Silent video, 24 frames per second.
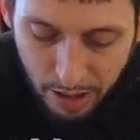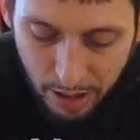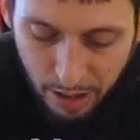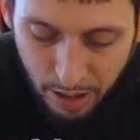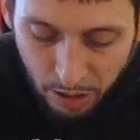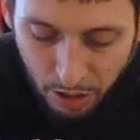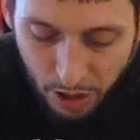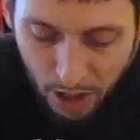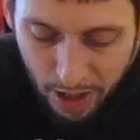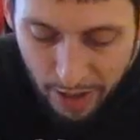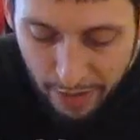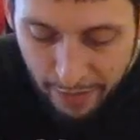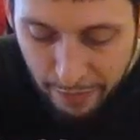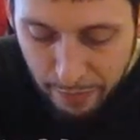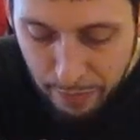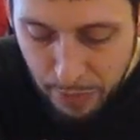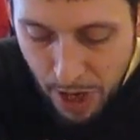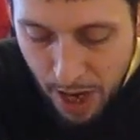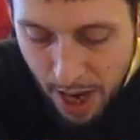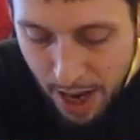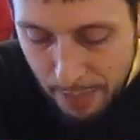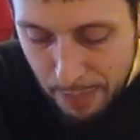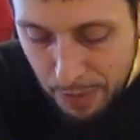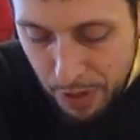a lot of
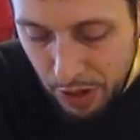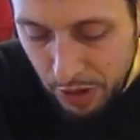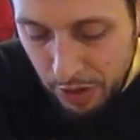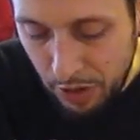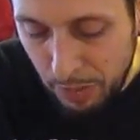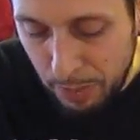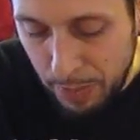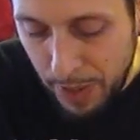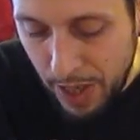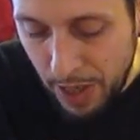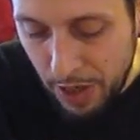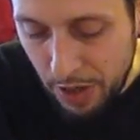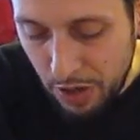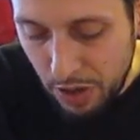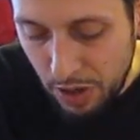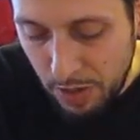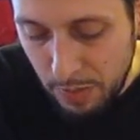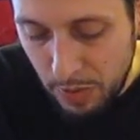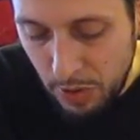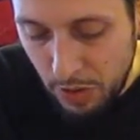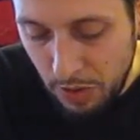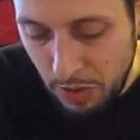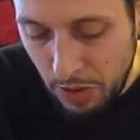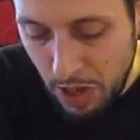popular
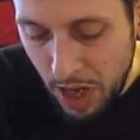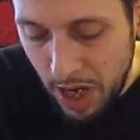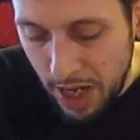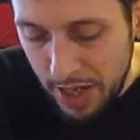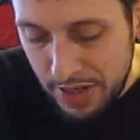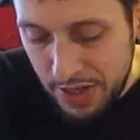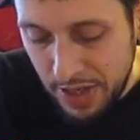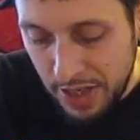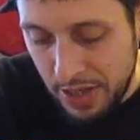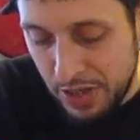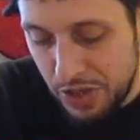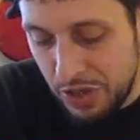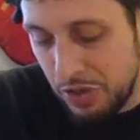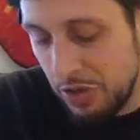paranormal hauntings.